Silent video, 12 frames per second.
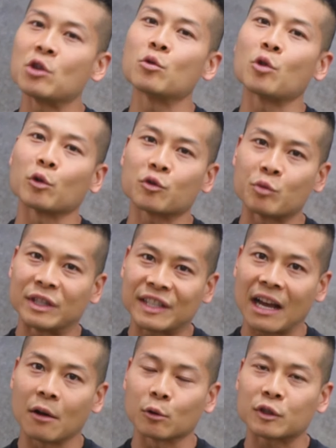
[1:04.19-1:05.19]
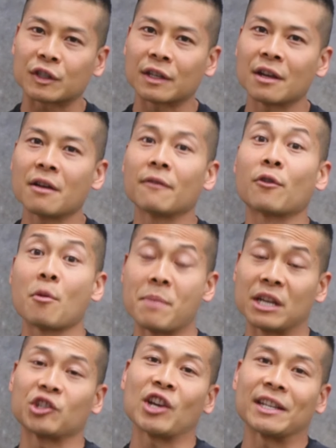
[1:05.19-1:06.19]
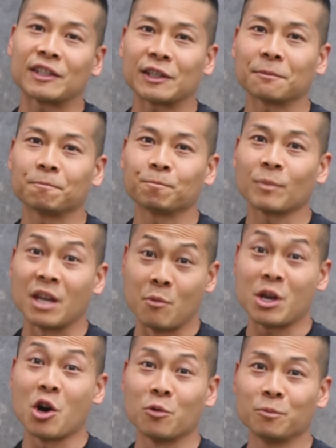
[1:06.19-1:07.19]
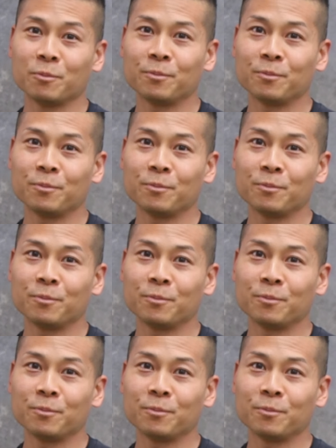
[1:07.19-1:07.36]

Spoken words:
you those results for a bigger chest. Here we go.